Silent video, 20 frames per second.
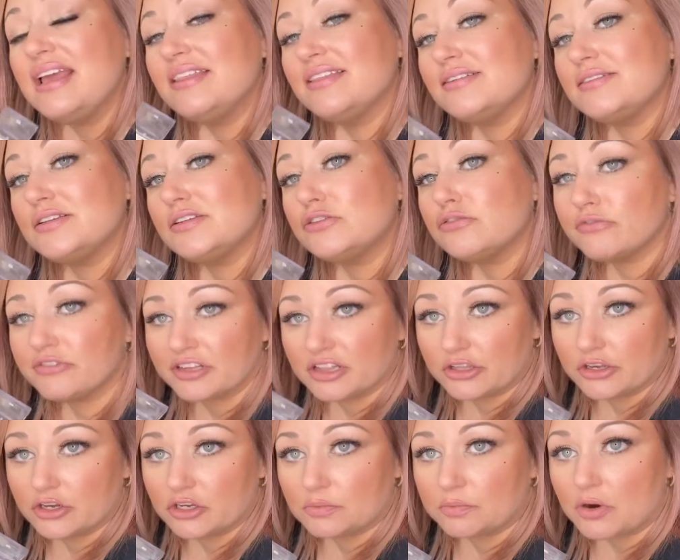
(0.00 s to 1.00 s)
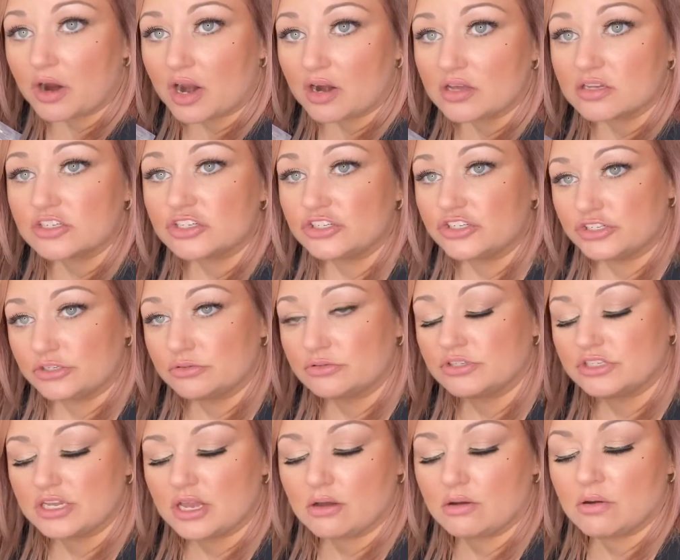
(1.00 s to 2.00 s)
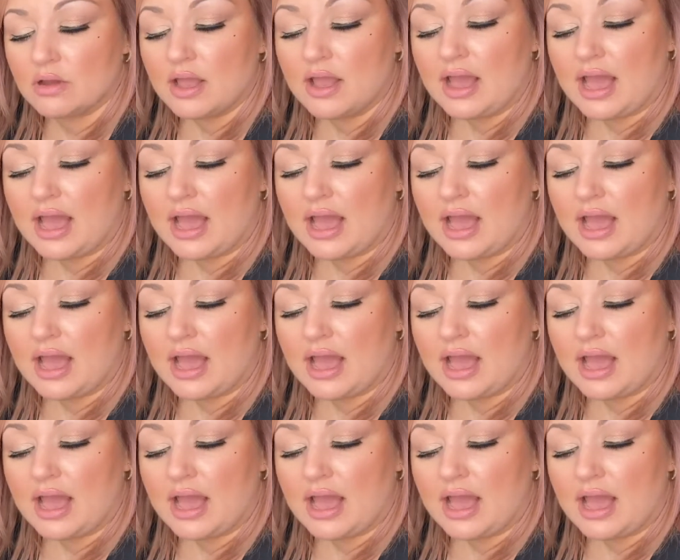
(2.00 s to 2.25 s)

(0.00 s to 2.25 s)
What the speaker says: this is a really good product to do so.